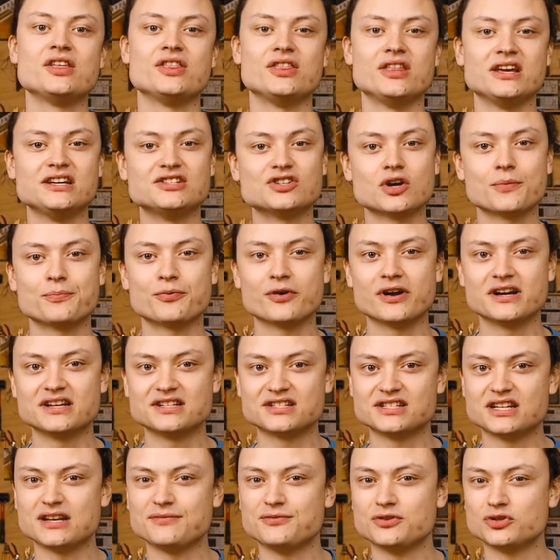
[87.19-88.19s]
These
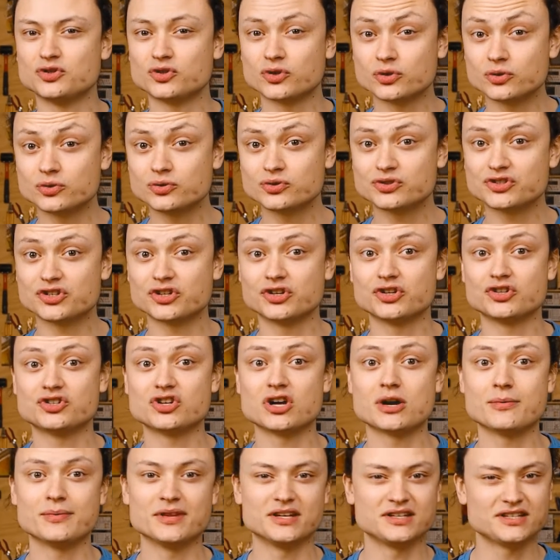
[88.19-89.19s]
operators give you tools to
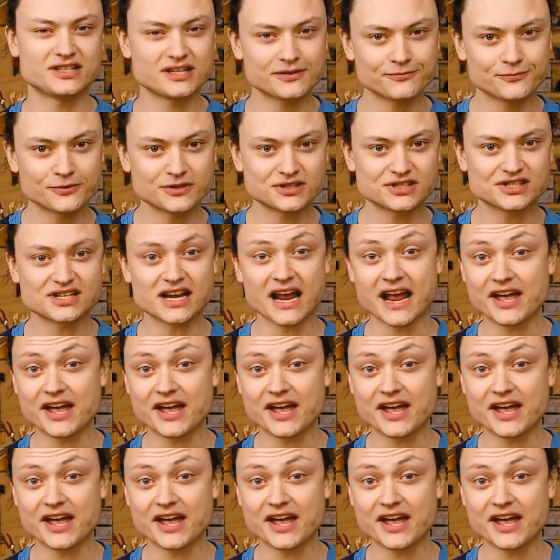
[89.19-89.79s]
determine the difference